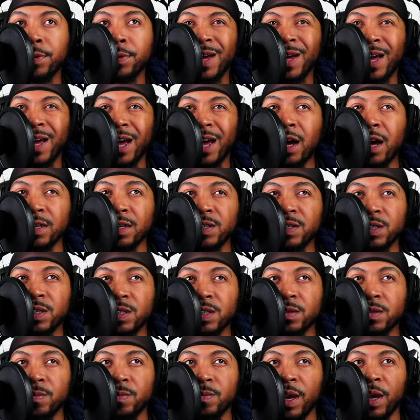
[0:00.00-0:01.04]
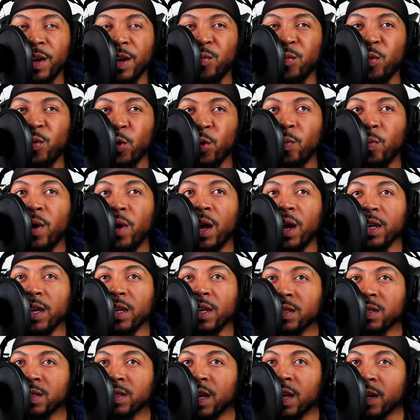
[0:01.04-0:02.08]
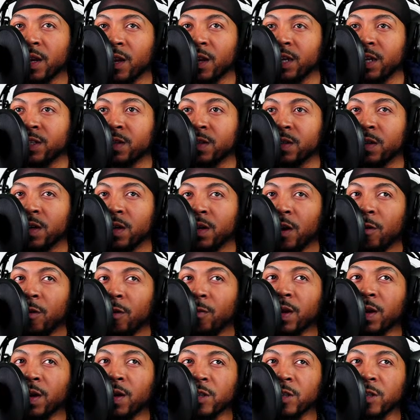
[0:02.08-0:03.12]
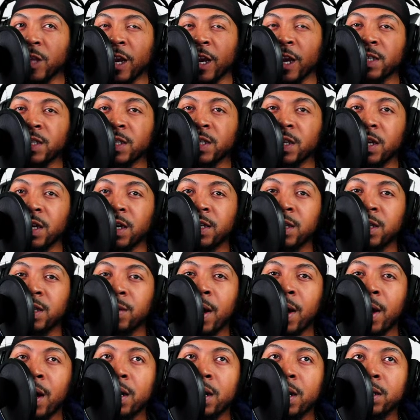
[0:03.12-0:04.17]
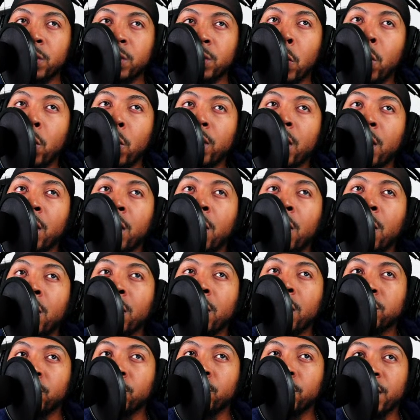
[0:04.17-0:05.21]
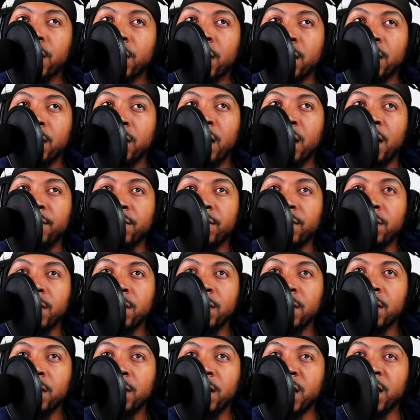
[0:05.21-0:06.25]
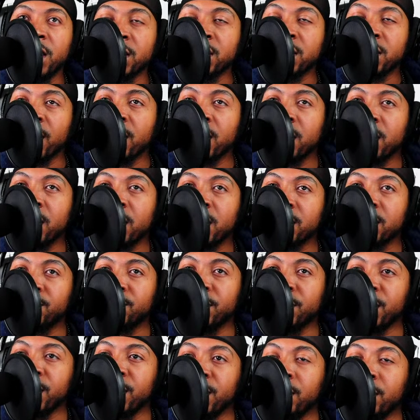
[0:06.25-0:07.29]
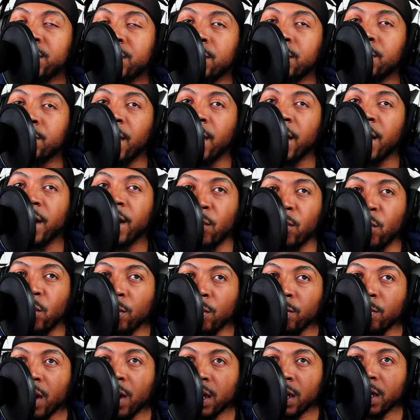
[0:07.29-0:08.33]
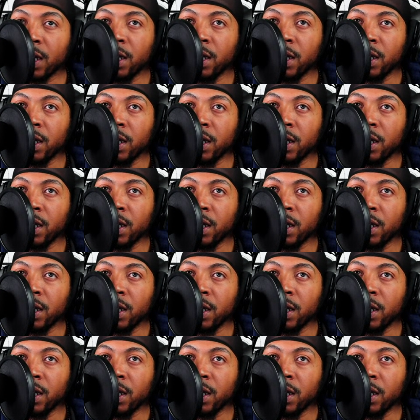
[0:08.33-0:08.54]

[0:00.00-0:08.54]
us make more money, Snake Nation. Because like I said, it's about us going all to another level. It's about us being able to make more money.